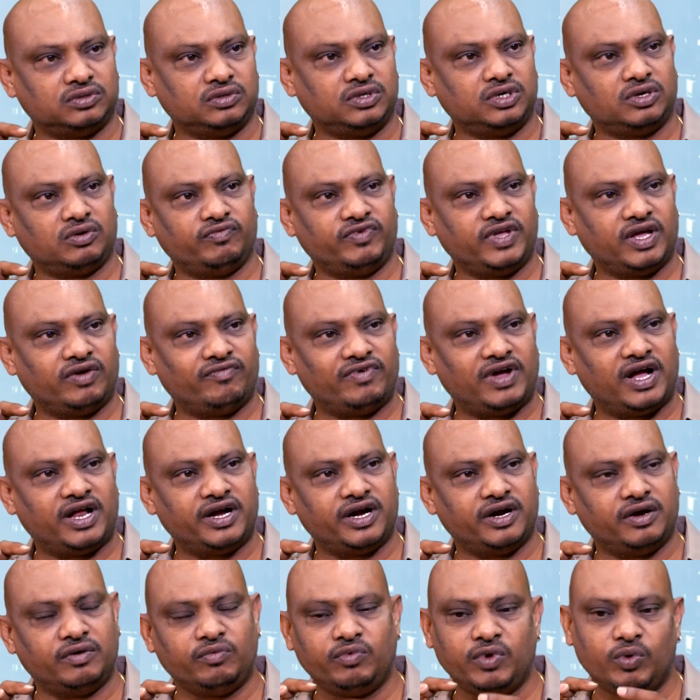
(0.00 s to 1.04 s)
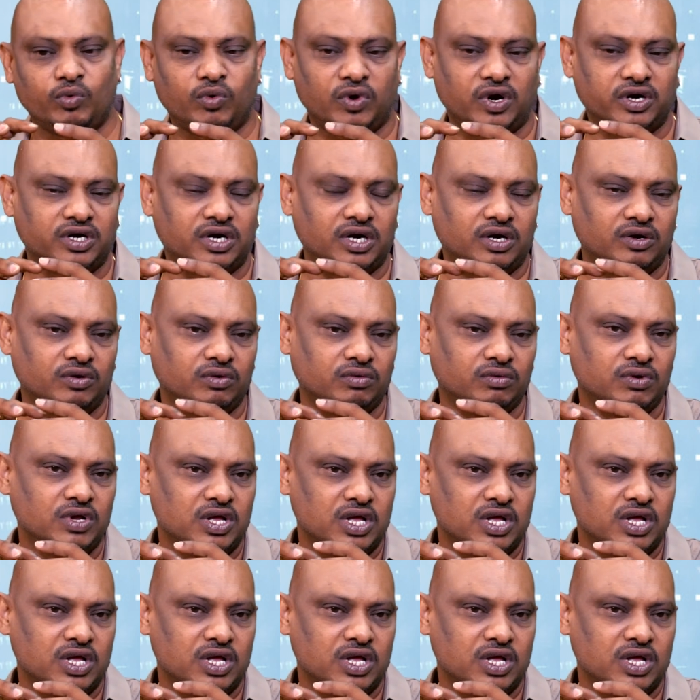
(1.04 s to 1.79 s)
we have added, we wanted to,